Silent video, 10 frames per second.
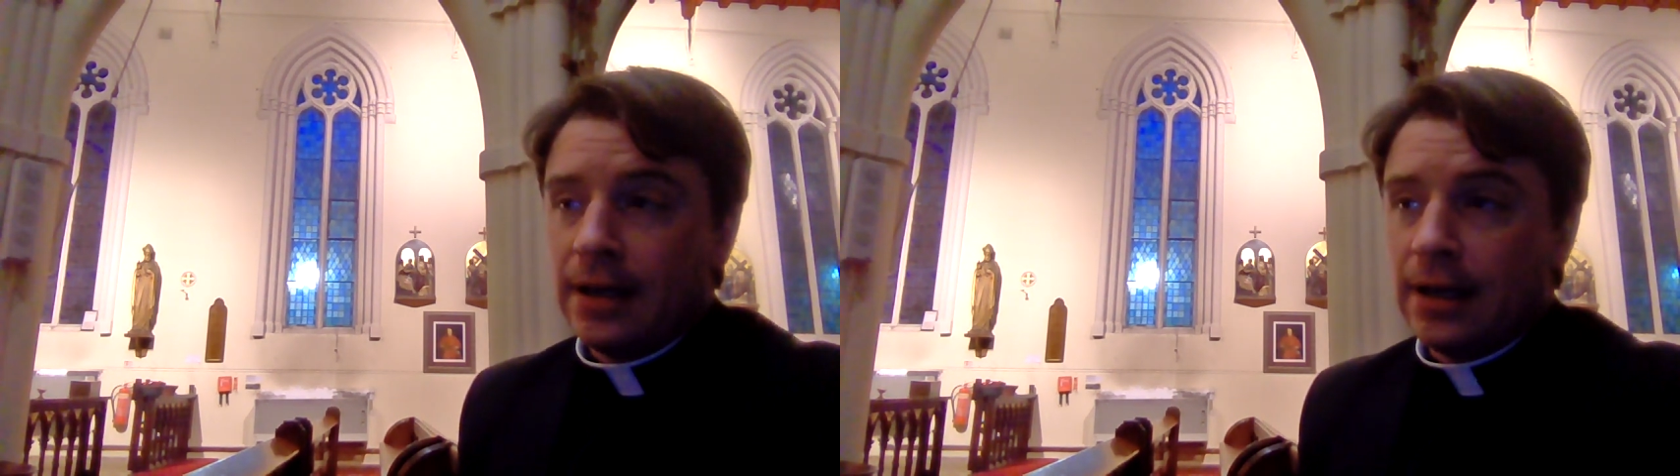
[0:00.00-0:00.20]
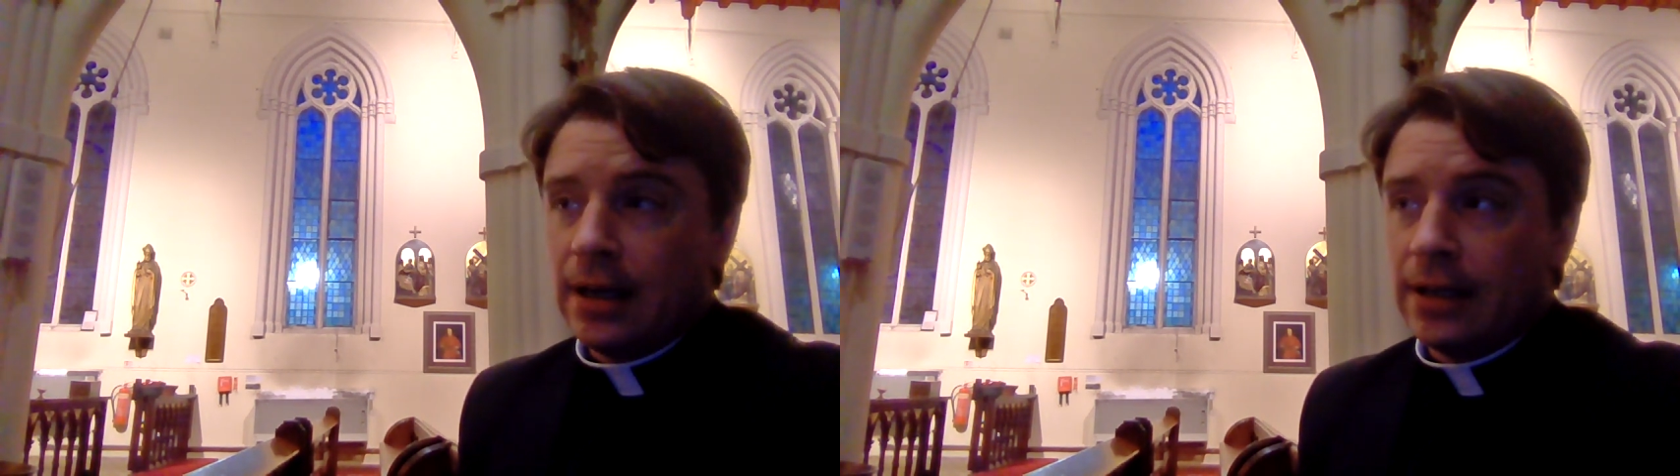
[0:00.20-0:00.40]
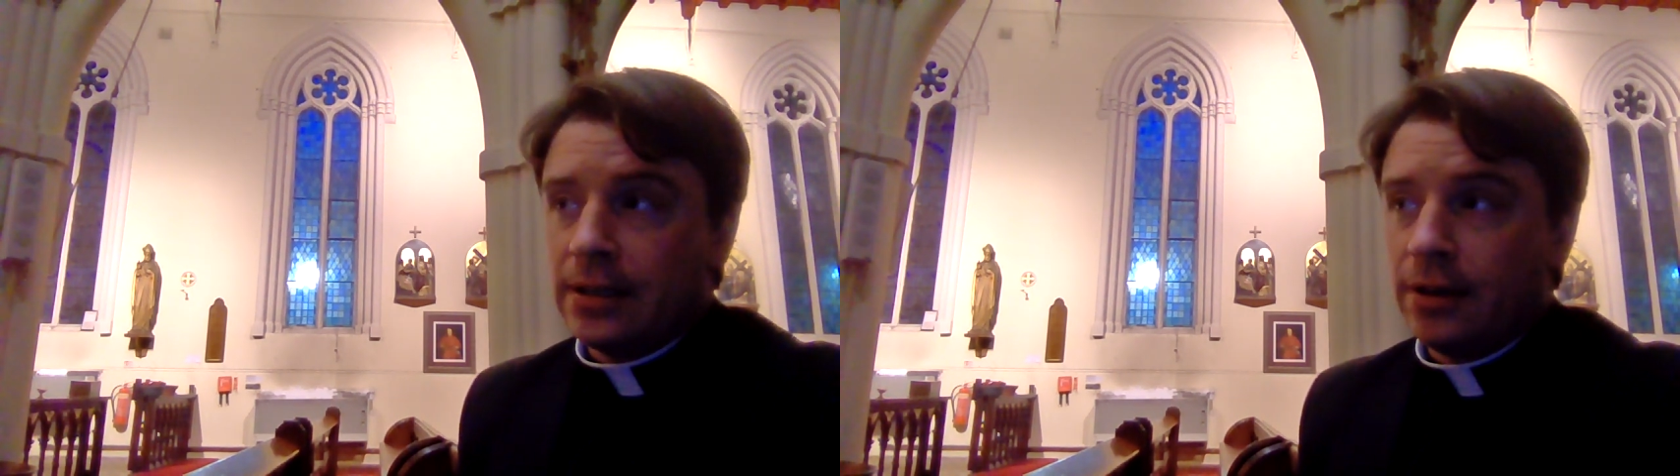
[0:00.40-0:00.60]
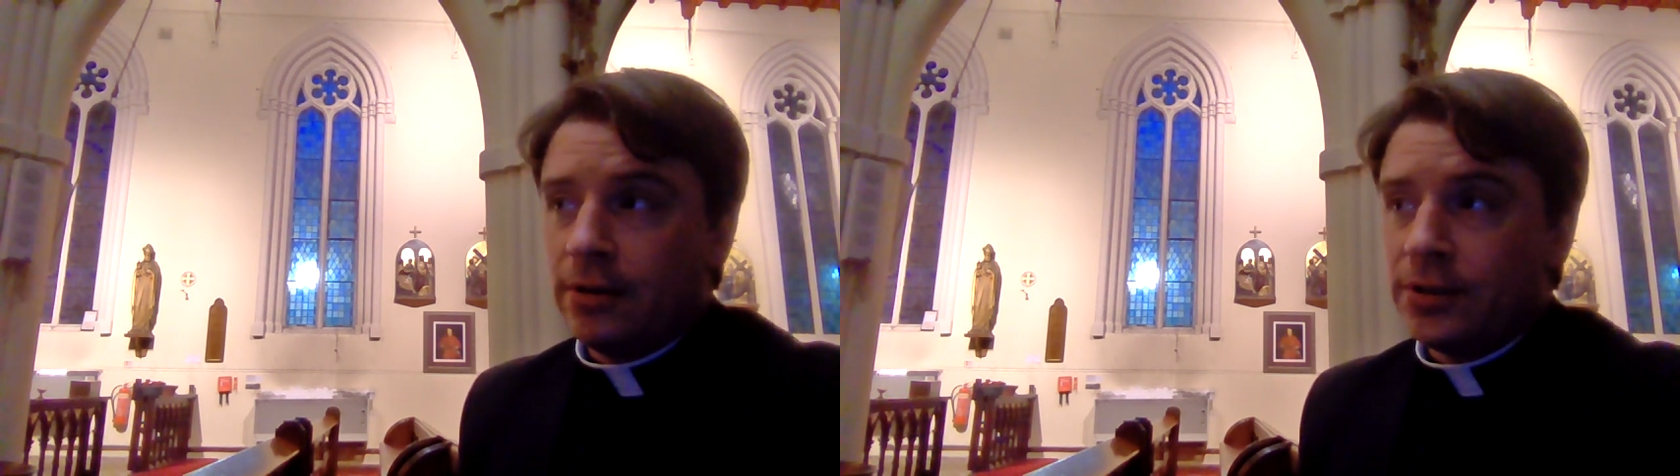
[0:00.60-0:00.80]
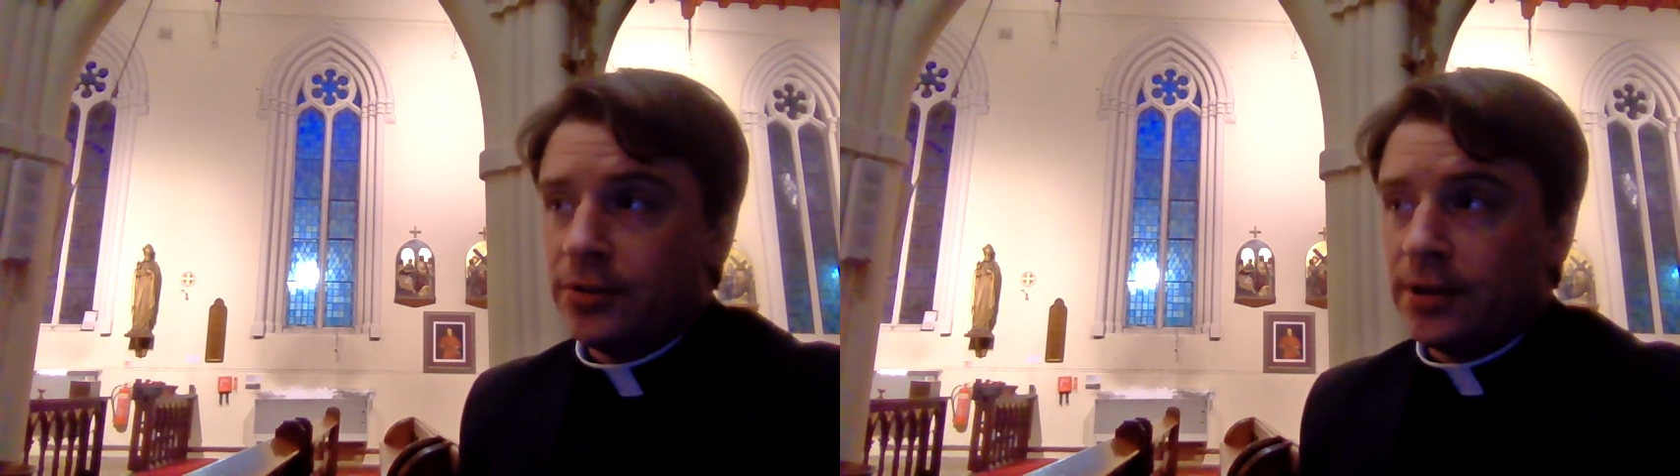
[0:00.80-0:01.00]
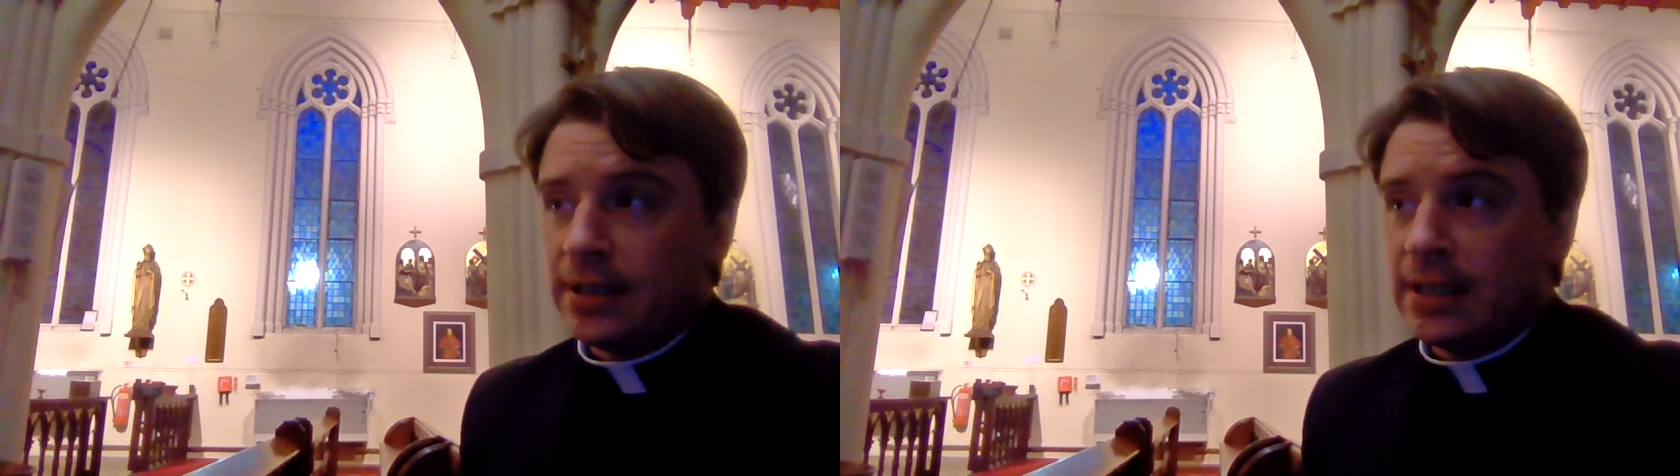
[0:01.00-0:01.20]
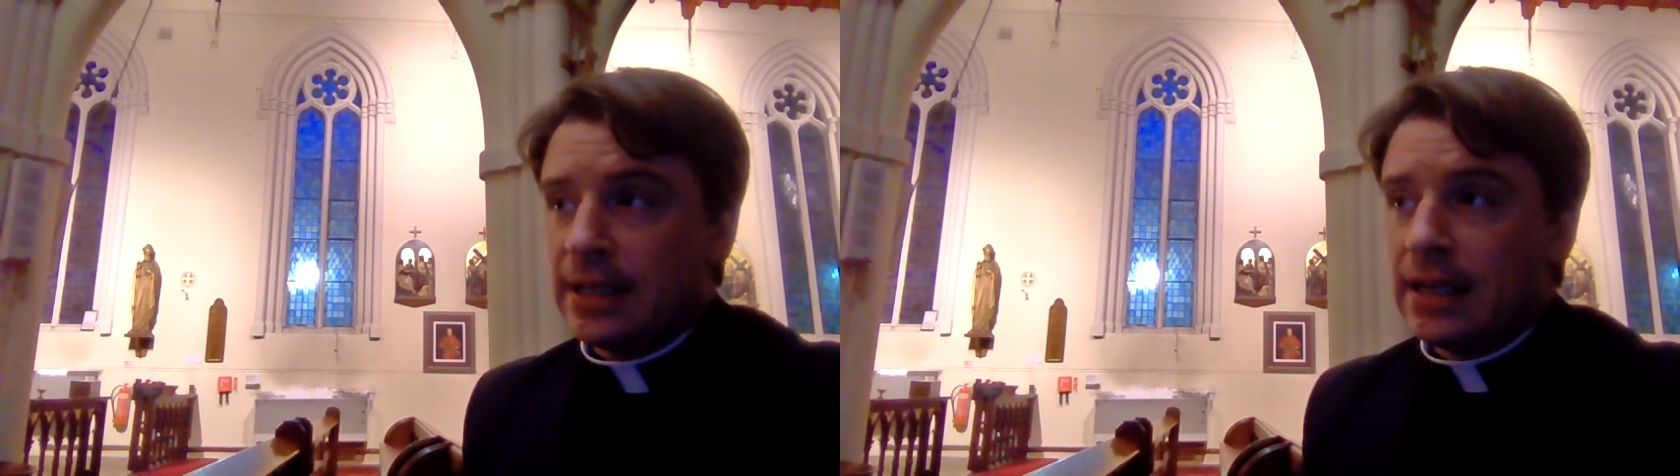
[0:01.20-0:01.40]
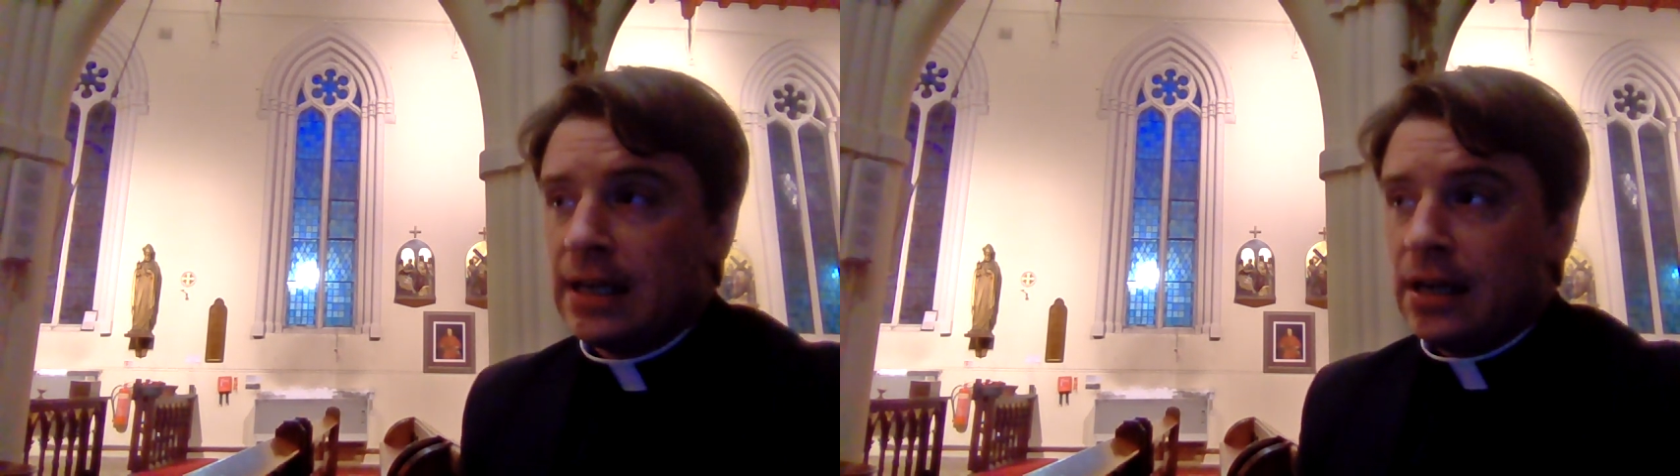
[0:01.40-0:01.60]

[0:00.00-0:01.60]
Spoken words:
at Holy Trinity.